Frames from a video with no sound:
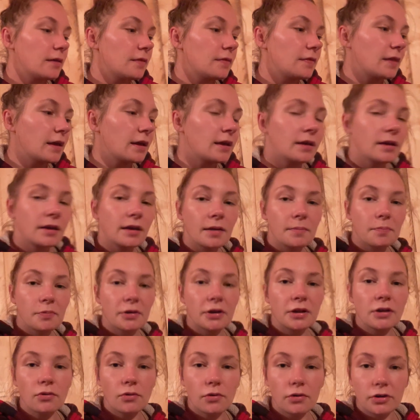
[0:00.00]
they can get
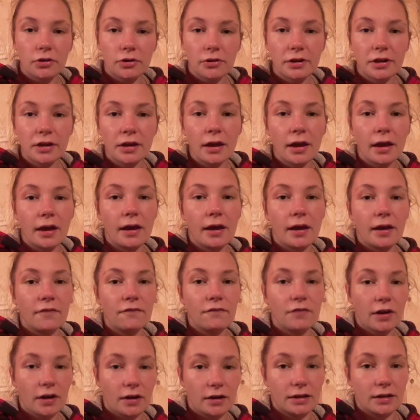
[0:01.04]
pretty ornery and
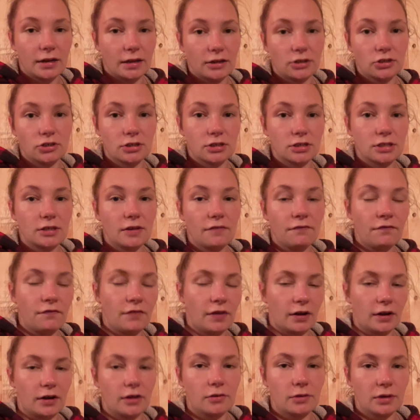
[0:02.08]
very dangerous
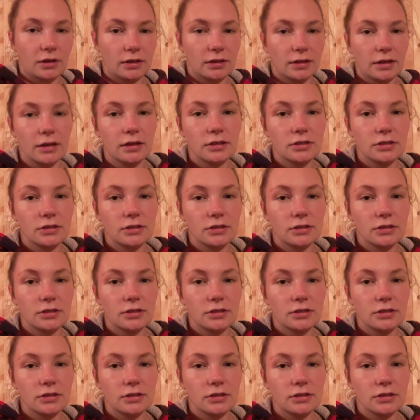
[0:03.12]
very quickly.